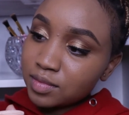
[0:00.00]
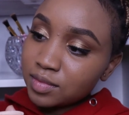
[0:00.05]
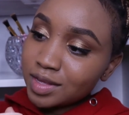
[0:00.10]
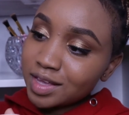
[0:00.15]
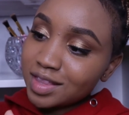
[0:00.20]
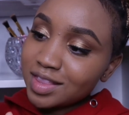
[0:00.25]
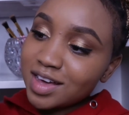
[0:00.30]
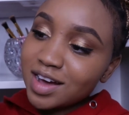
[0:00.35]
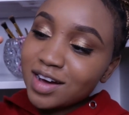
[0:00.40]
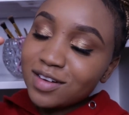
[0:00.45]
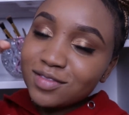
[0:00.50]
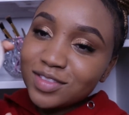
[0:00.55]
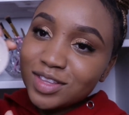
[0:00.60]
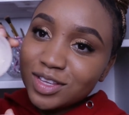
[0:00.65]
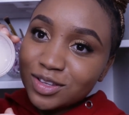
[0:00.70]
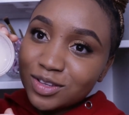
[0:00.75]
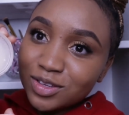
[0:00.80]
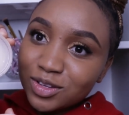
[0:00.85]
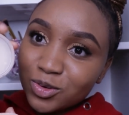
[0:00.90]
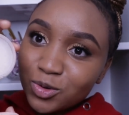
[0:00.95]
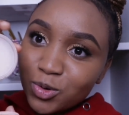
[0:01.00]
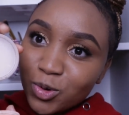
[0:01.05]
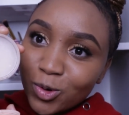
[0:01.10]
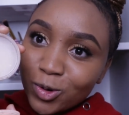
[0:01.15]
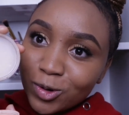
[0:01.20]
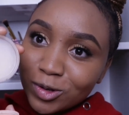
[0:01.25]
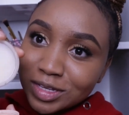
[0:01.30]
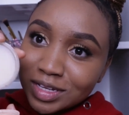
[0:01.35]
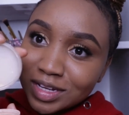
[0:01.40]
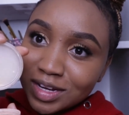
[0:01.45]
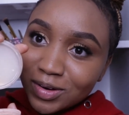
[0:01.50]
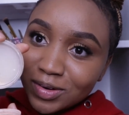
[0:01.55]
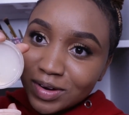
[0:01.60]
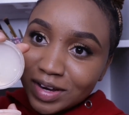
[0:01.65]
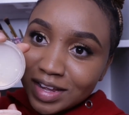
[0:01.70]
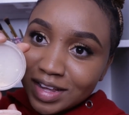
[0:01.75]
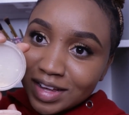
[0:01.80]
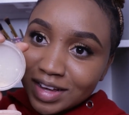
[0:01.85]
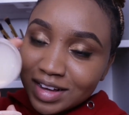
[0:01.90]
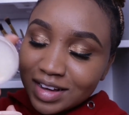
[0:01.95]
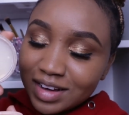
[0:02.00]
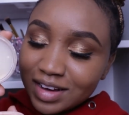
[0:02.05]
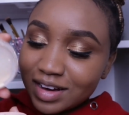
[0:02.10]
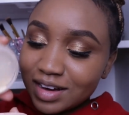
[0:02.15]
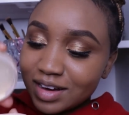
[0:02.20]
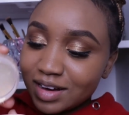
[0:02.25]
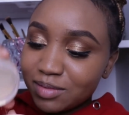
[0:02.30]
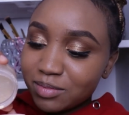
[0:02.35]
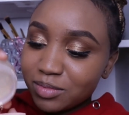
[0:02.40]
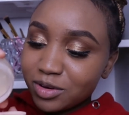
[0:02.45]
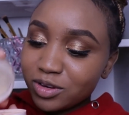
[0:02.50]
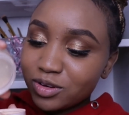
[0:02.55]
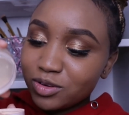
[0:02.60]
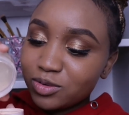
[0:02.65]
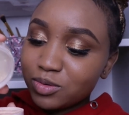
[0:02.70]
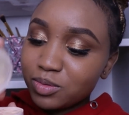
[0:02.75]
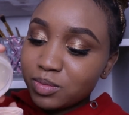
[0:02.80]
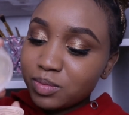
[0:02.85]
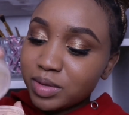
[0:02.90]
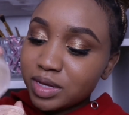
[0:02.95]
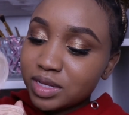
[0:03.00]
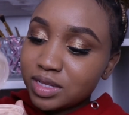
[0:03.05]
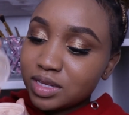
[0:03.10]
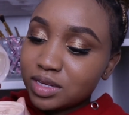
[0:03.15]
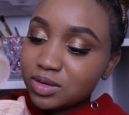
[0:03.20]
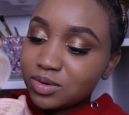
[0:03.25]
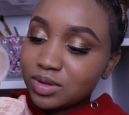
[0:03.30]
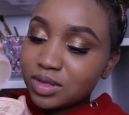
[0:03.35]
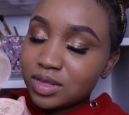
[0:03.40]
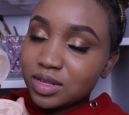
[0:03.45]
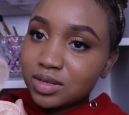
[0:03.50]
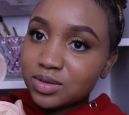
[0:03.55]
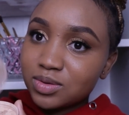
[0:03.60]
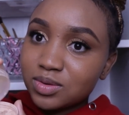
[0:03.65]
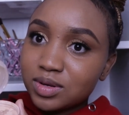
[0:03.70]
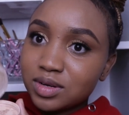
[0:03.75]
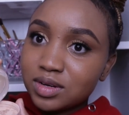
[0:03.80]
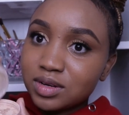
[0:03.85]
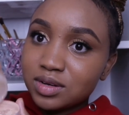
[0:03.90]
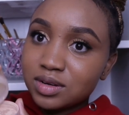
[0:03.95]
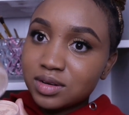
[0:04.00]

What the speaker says: they have these two holes down here. I'm going to mix it with this one